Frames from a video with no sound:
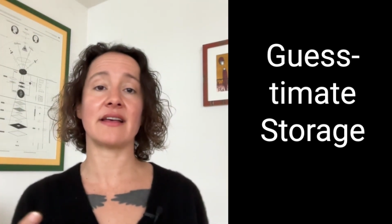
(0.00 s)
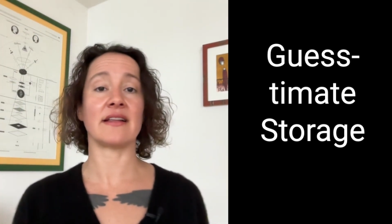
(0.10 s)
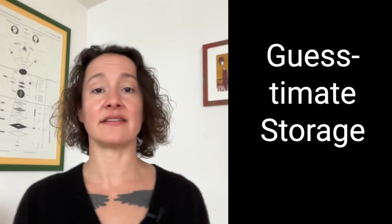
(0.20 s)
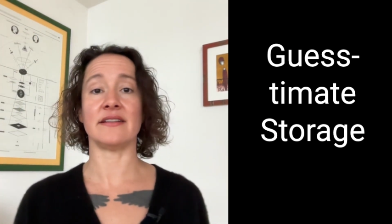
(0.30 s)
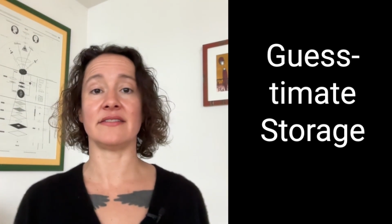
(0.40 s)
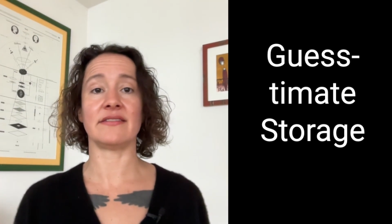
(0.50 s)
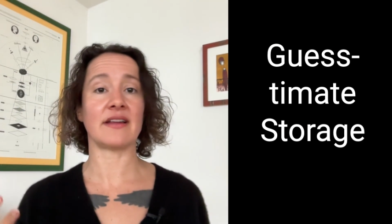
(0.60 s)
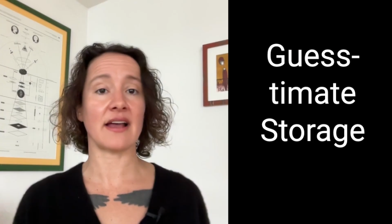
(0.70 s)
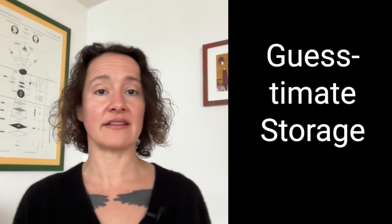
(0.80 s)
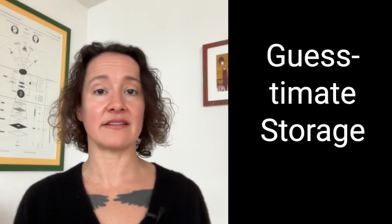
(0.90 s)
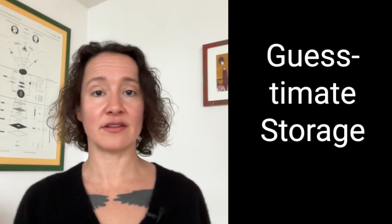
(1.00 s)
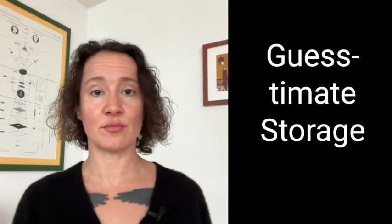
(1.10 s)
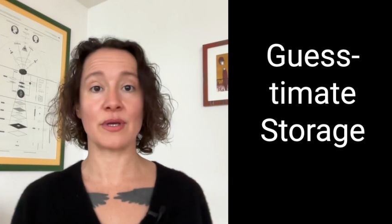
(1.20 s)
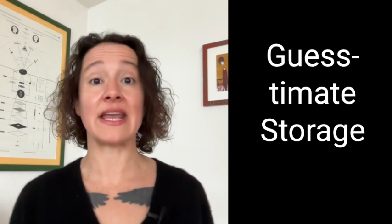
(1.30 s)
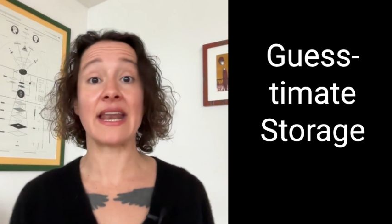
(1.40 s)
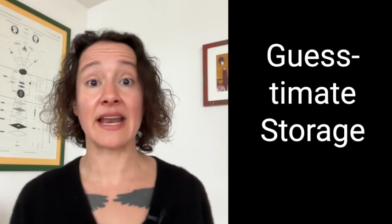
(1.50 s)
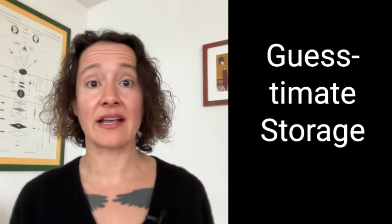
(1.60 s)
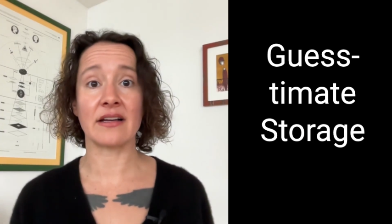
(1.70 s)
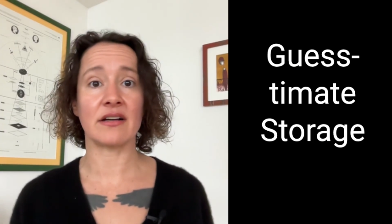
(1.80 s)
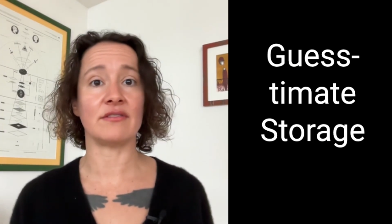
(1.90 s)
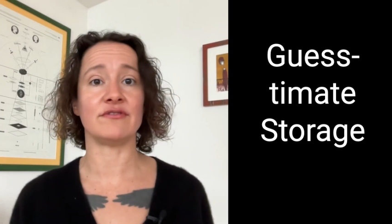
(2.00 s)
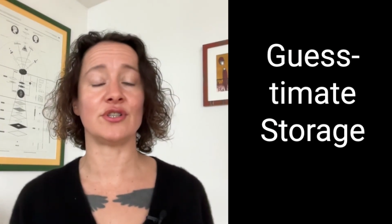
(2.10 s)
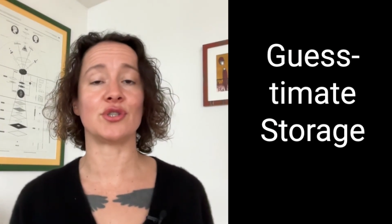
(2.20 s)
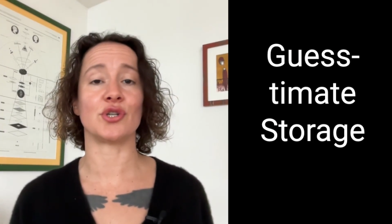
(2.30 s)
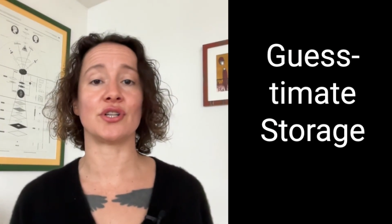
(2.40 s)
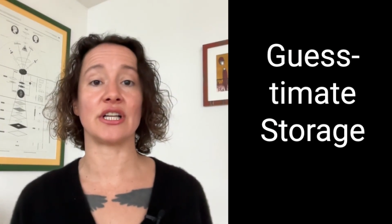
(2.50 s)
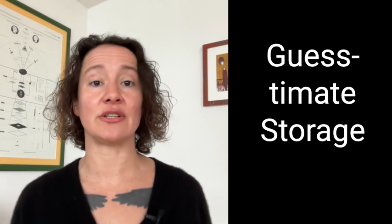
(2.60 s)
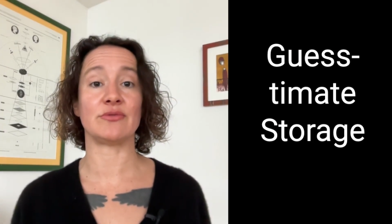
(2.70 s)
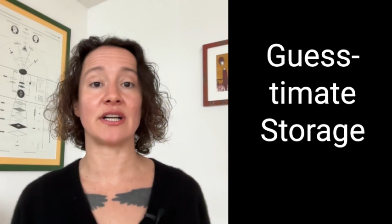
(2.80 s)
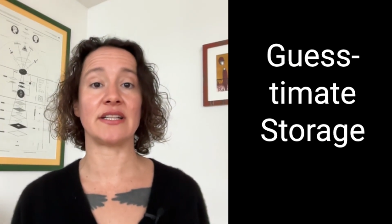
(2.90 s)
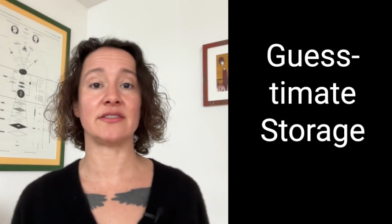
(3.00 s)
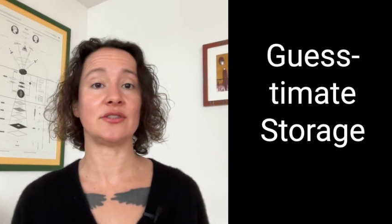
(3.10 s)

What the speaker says: at least at the beginning of your journey, right?